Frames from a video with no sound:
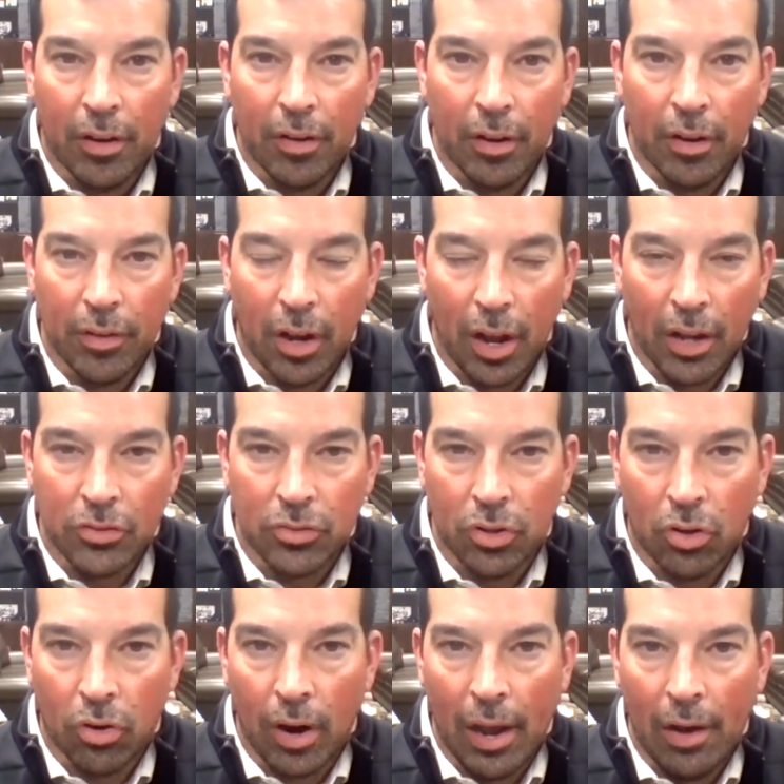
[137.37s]
a
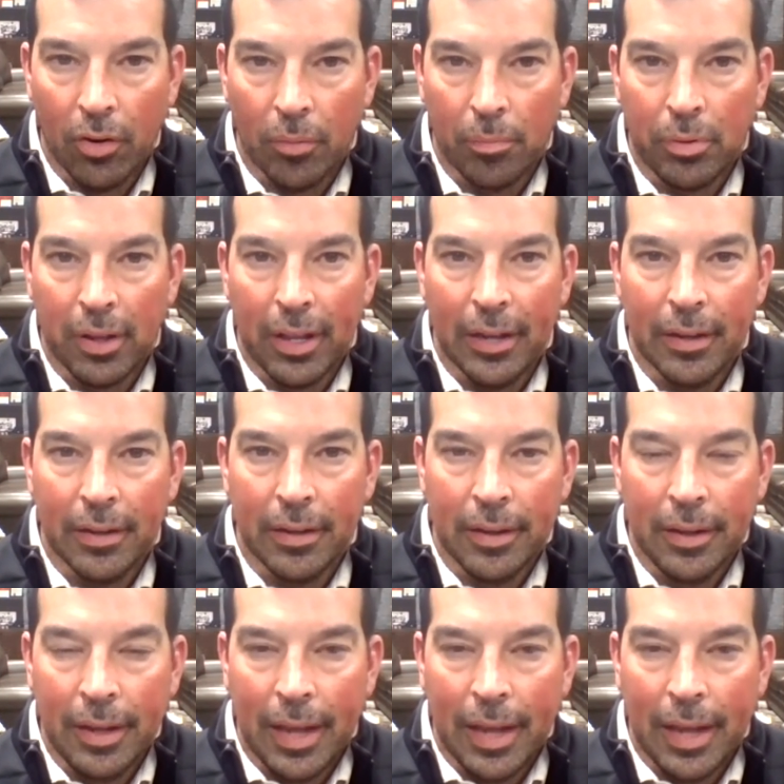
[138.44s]
hostile crowd or playing